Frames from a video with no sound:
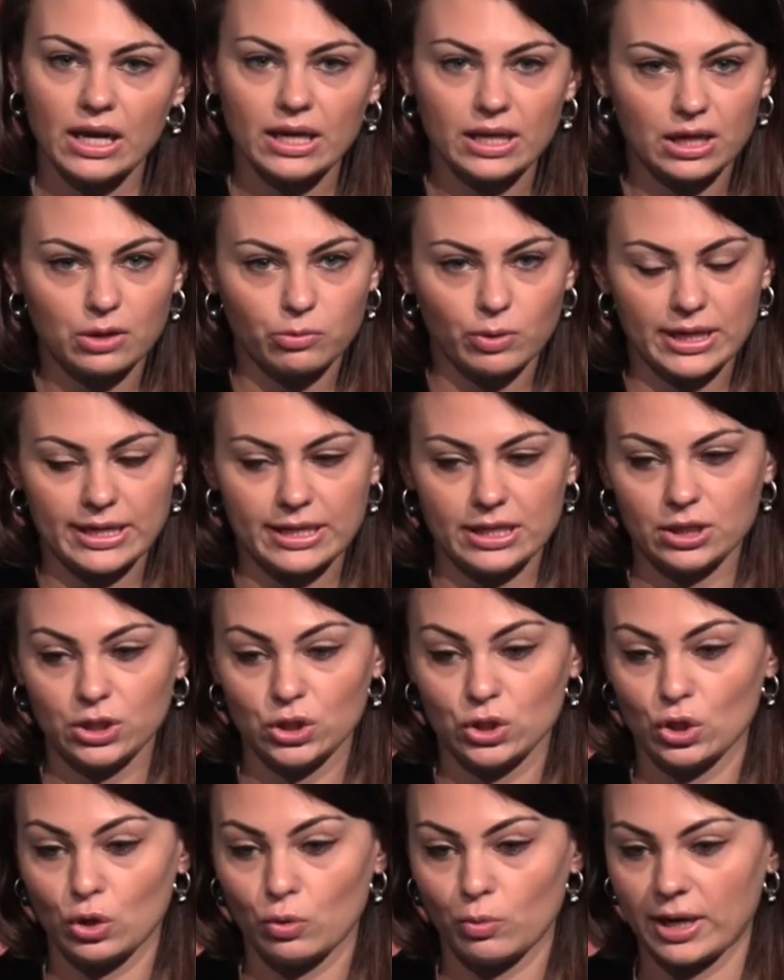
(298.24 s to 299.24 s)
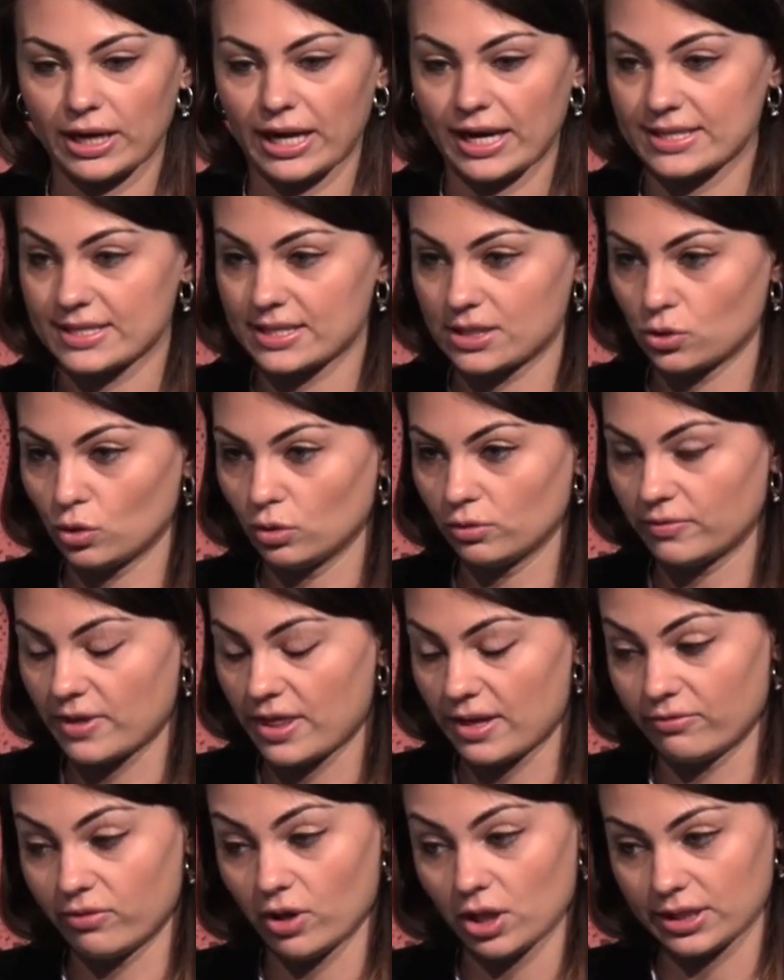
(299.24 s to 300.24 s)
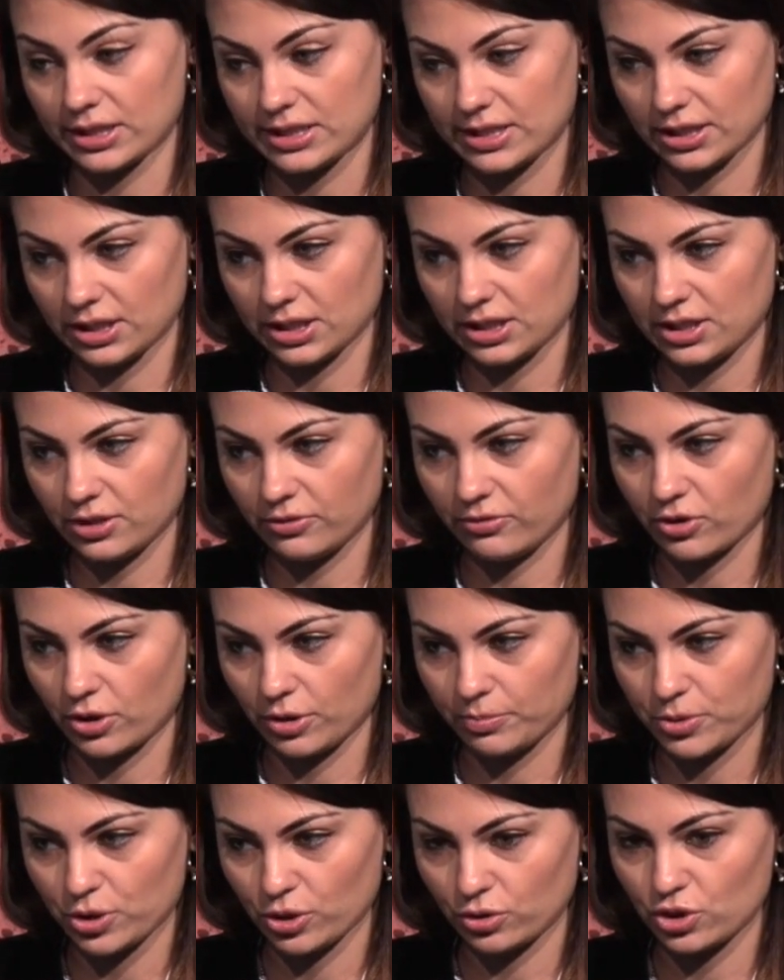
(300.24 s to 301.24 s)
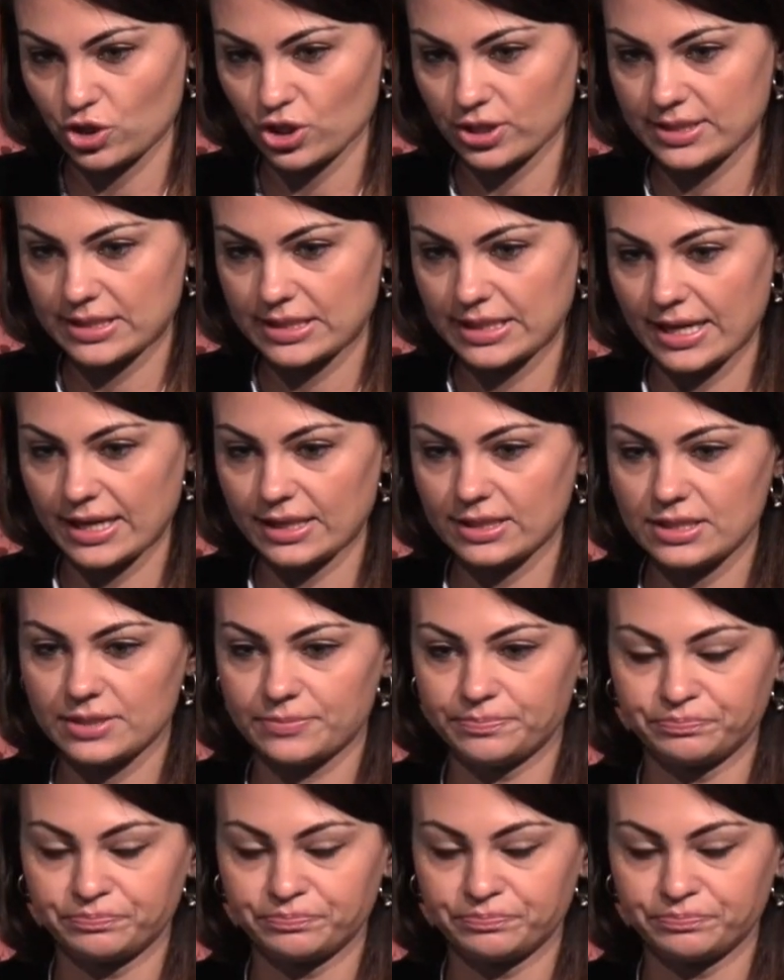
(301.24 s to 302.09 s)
Equally, no one has solved the volatility of crypto just yet.